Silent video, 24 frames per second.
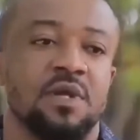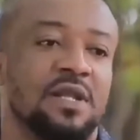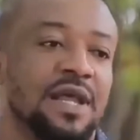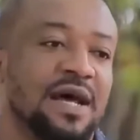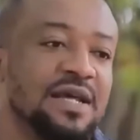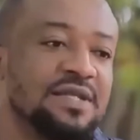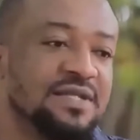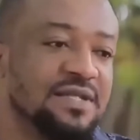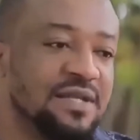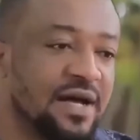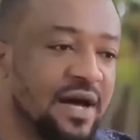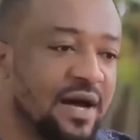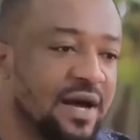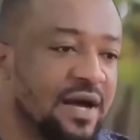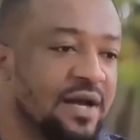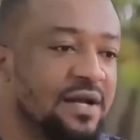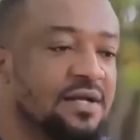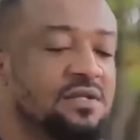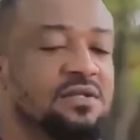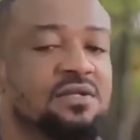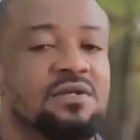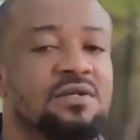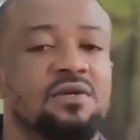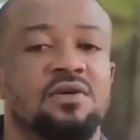Last
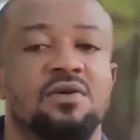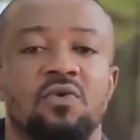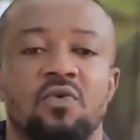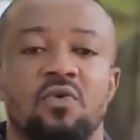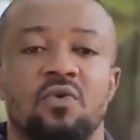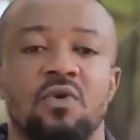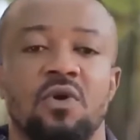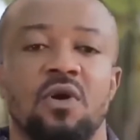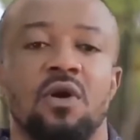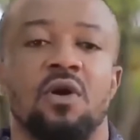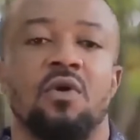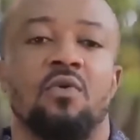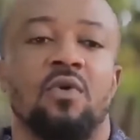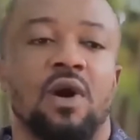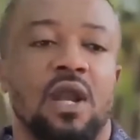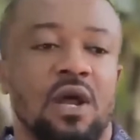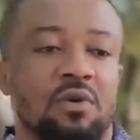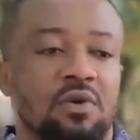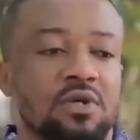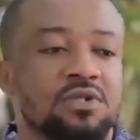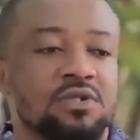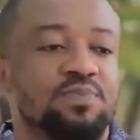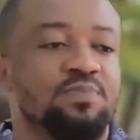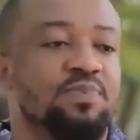night, while I
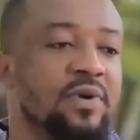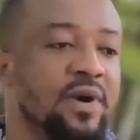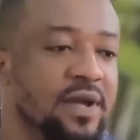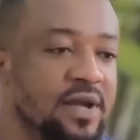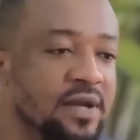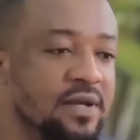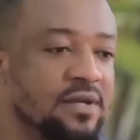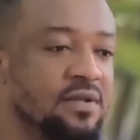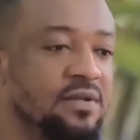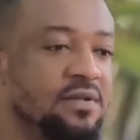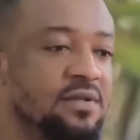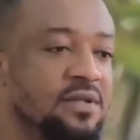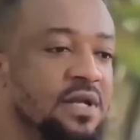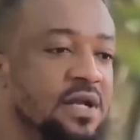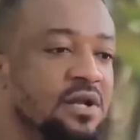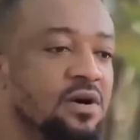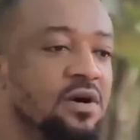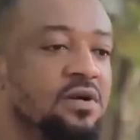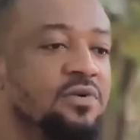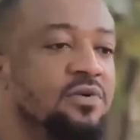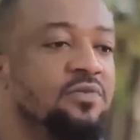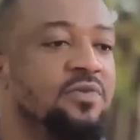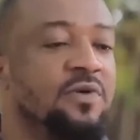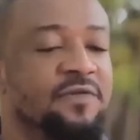was praying, the
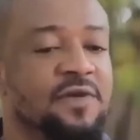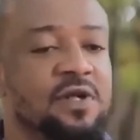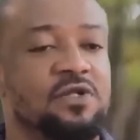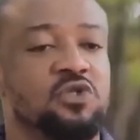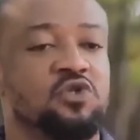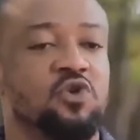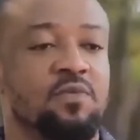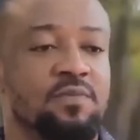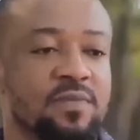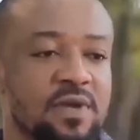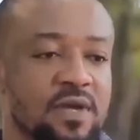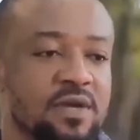Lord revealed to